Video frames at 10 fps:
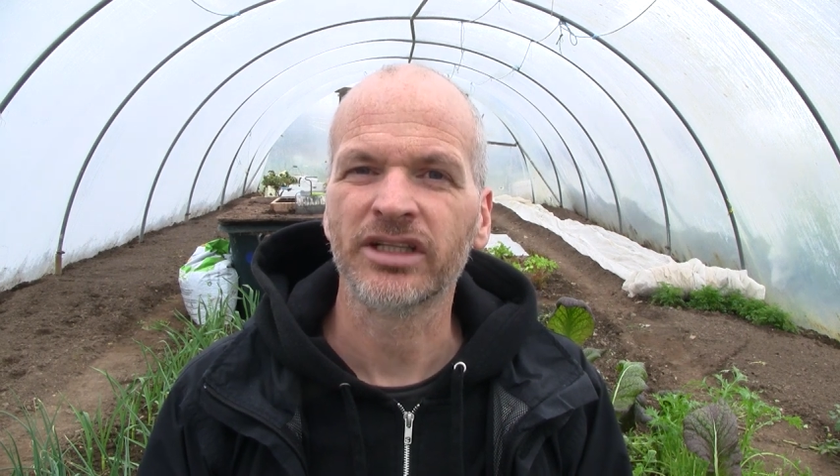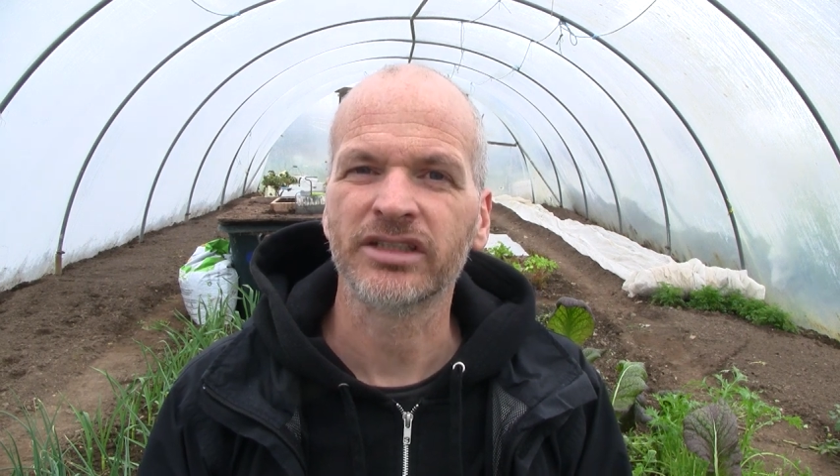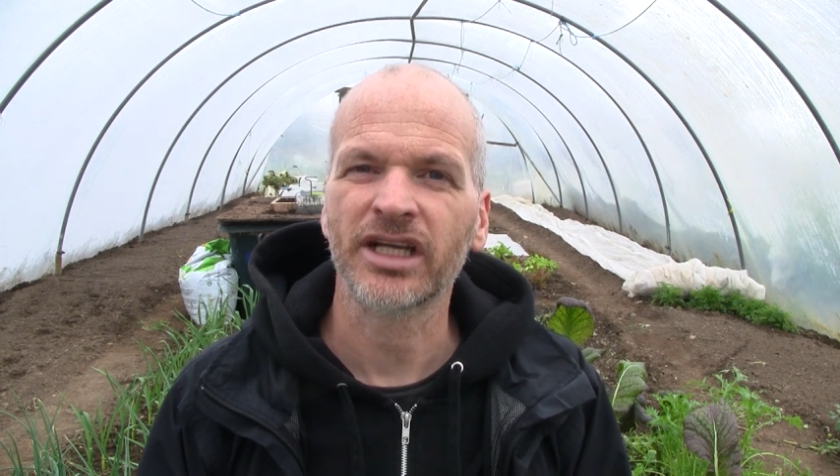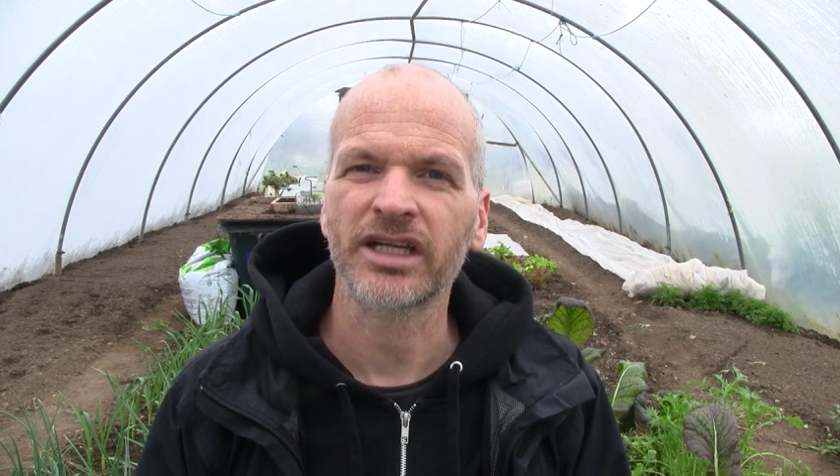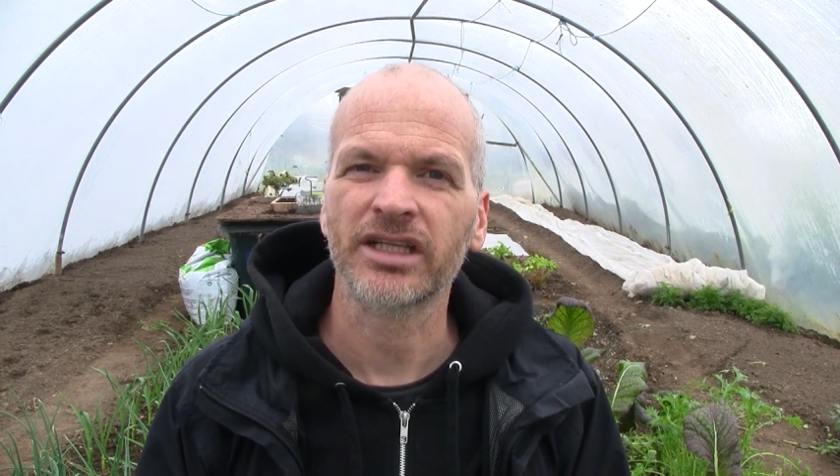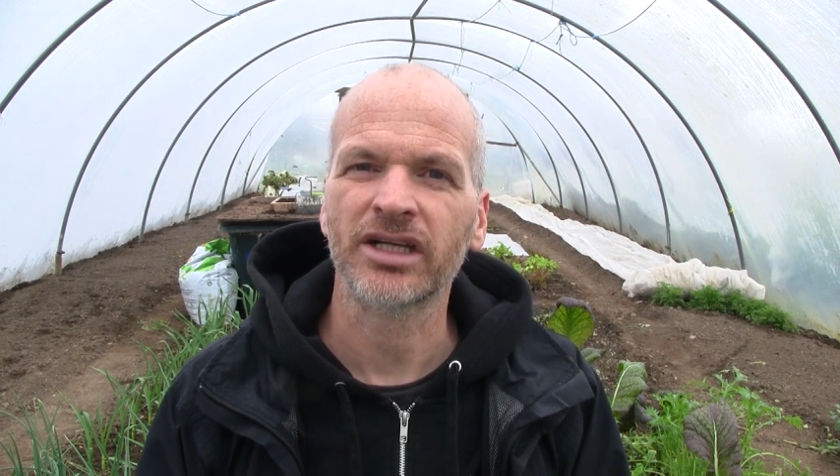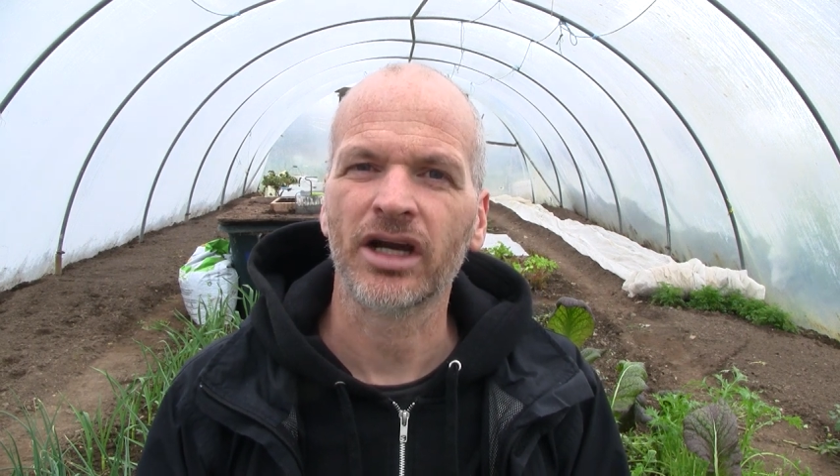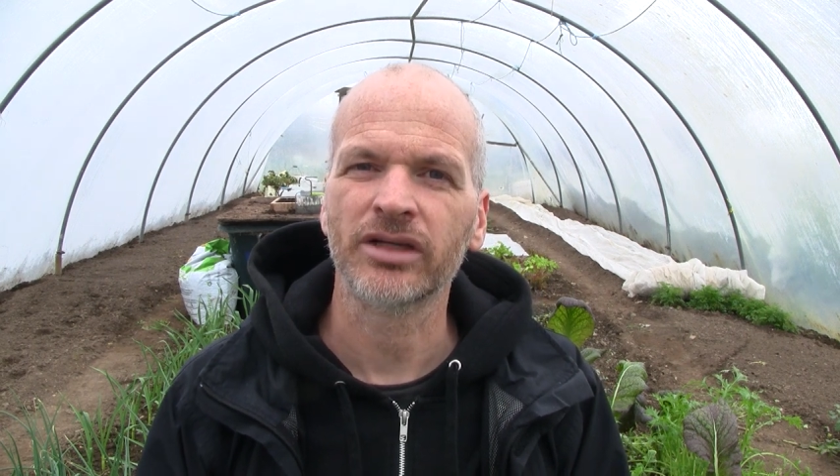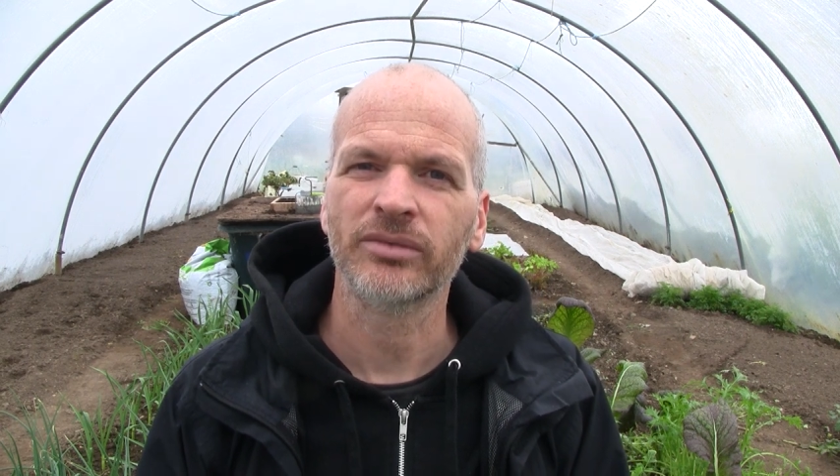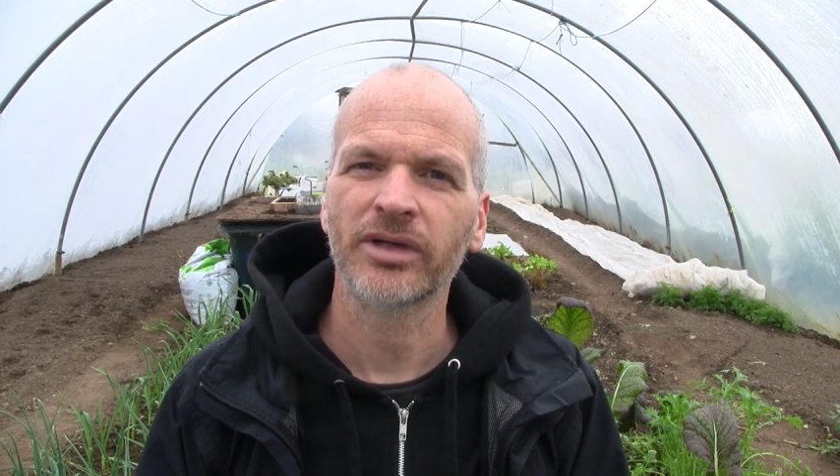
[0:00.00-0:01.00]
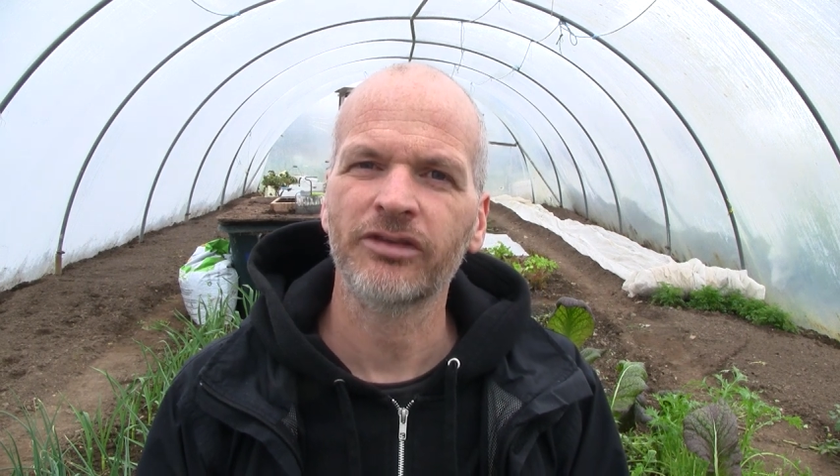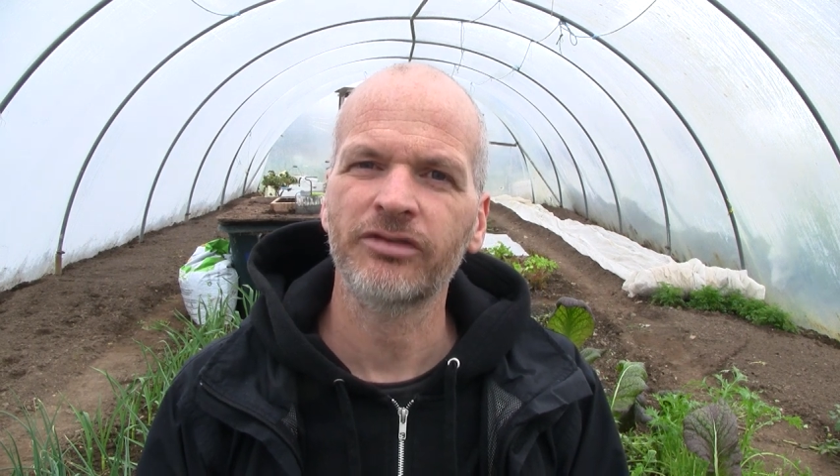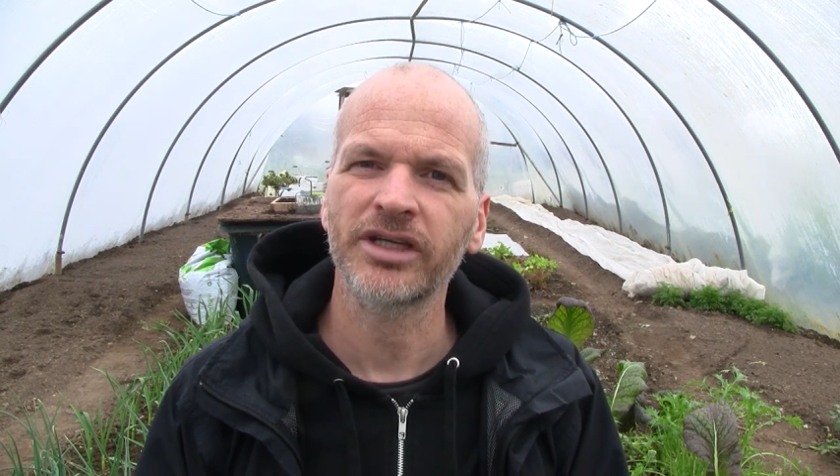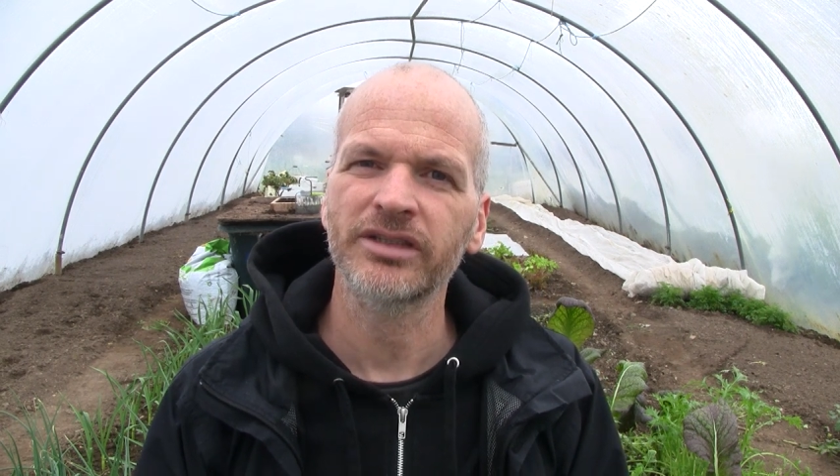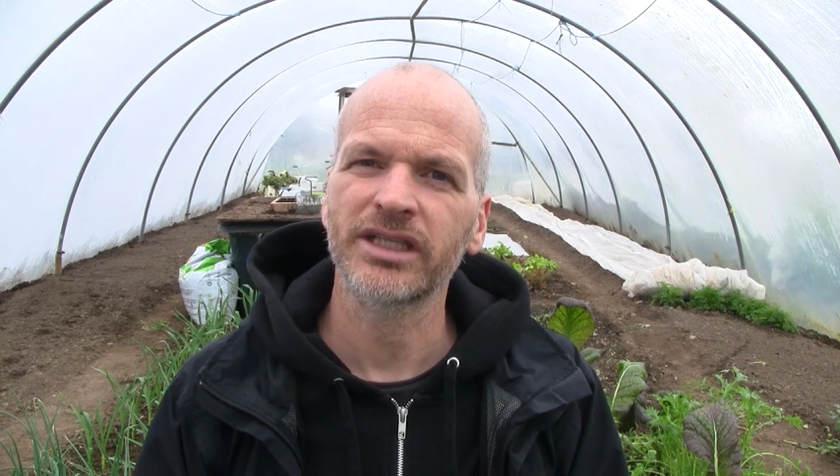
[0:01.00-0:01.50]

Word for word: on the site of the garden where I feel